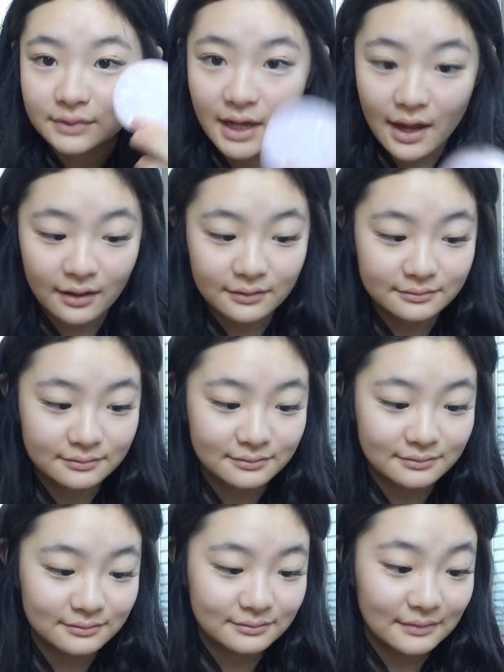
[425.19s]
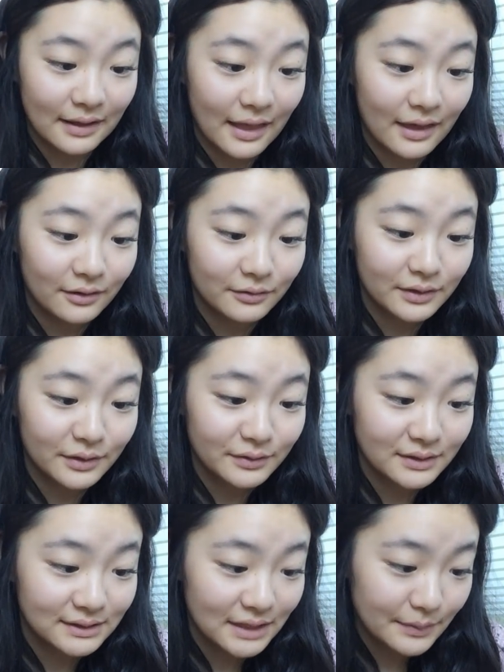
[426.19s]
yeah. I don't really know
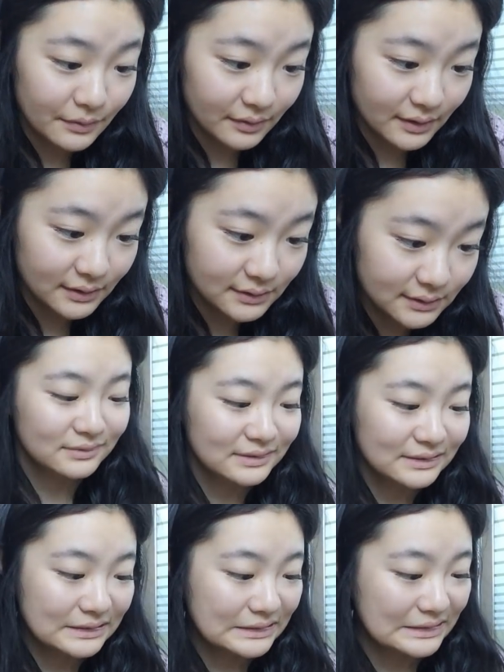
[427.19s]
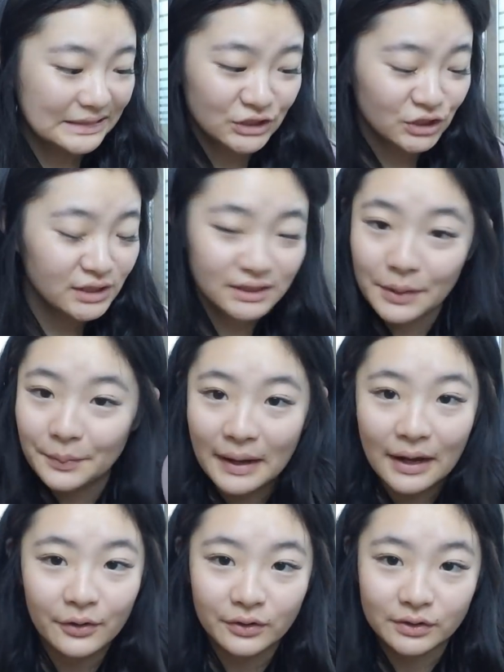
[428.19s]
what to say about this. It's just a
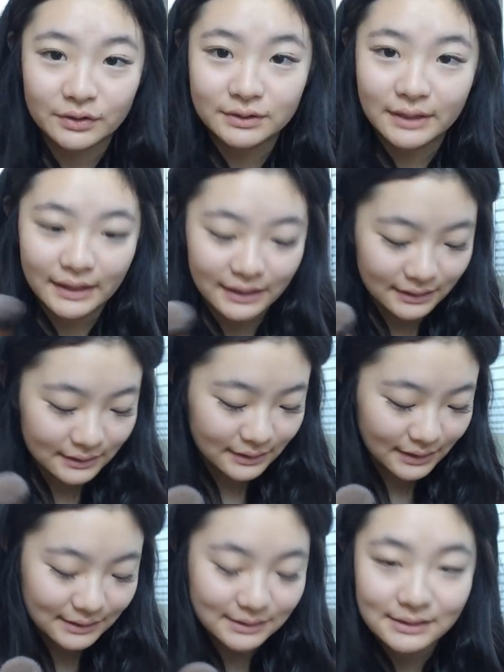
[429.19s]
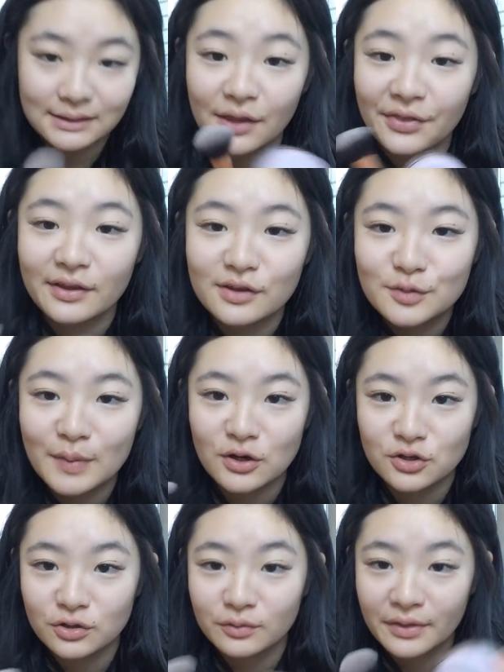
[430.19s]
powder, like it's nothing
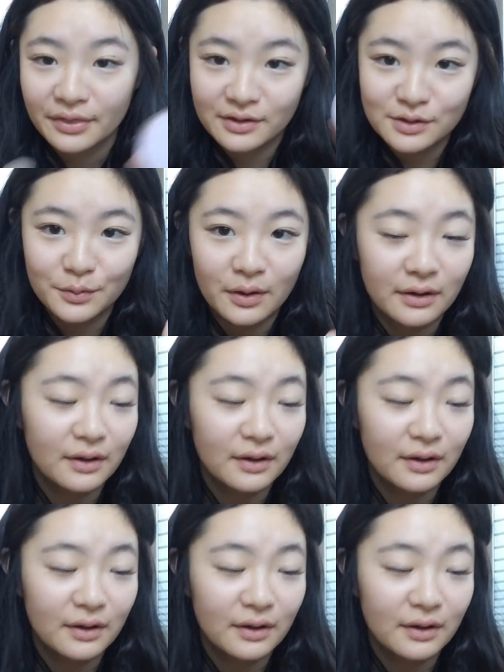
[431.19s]
special with this